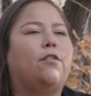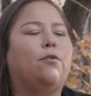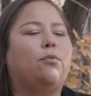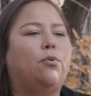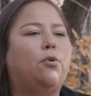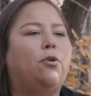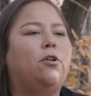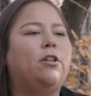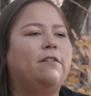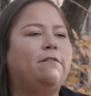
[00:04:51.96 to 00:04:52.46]
The
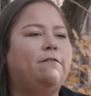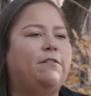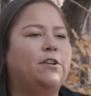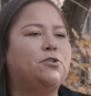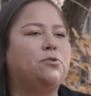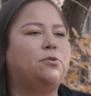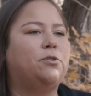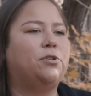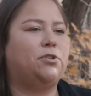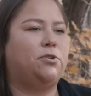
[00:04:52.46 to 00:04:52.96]
role of
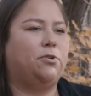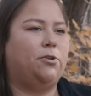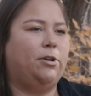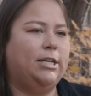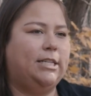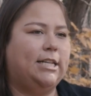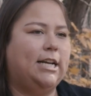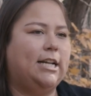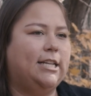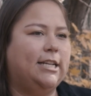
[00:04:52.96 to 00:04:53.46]
visual
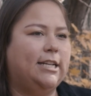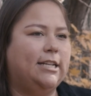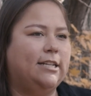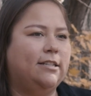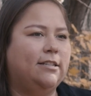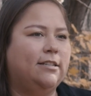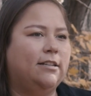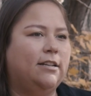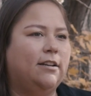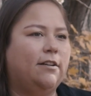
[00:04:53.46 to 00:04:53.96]

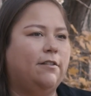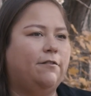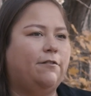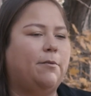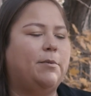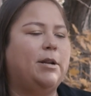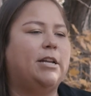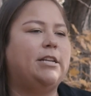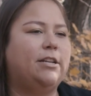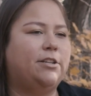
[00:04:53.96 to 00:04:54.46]
storytelling
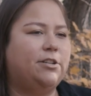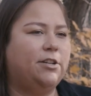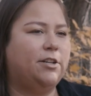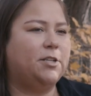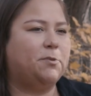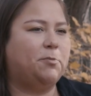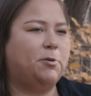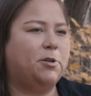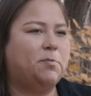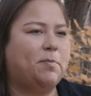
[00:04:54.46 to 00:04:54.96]
from an
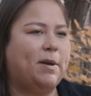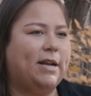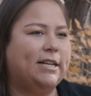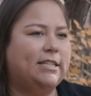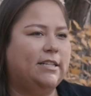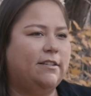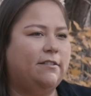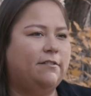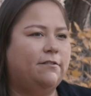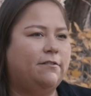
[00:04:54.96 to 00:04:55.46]
Indigenous
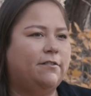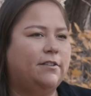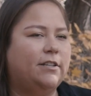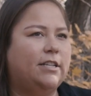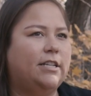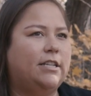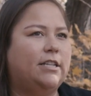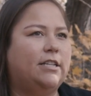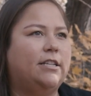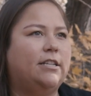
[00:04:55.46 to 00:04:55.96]
perspective
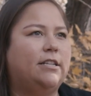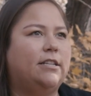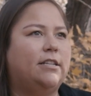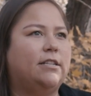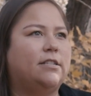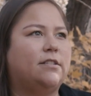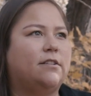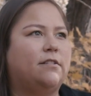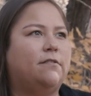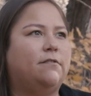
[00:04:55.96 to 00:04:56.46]

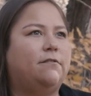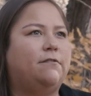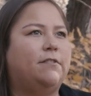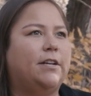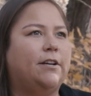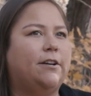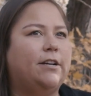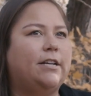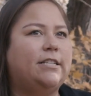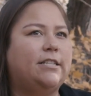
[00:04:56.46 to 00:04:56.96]
is
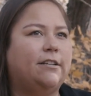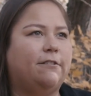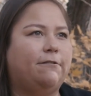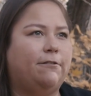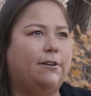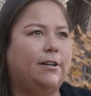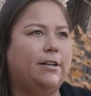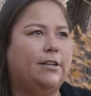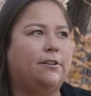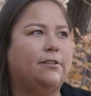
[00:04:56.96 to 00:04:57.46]
very
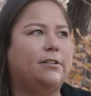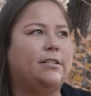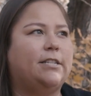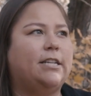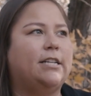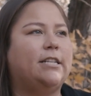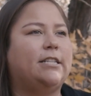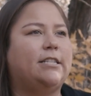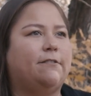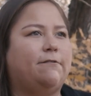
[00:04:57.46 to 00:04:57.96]
different. You'll
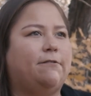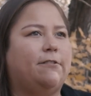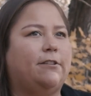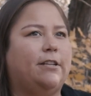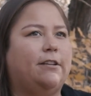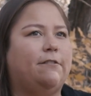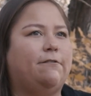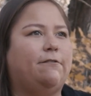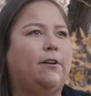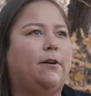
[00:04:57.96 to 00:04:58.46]
see it
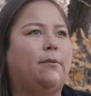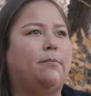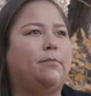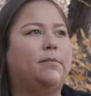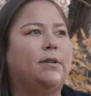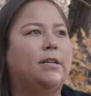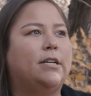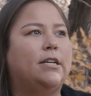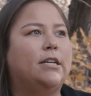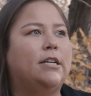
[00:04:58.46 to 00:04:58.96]
differently
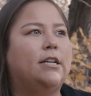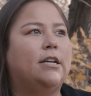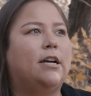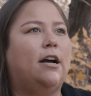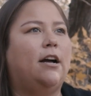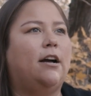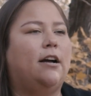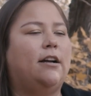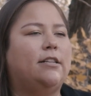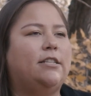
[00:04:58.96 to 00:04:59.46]
from
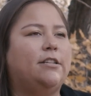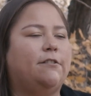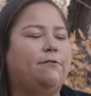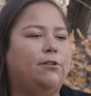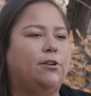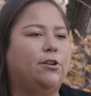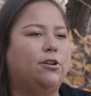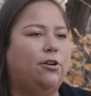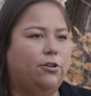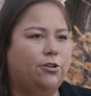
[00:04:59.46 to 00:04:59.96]

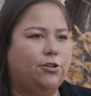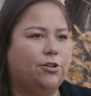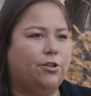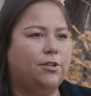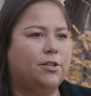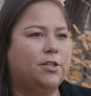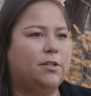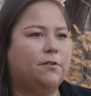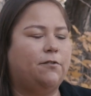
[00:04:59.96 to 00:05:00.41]
different cultures.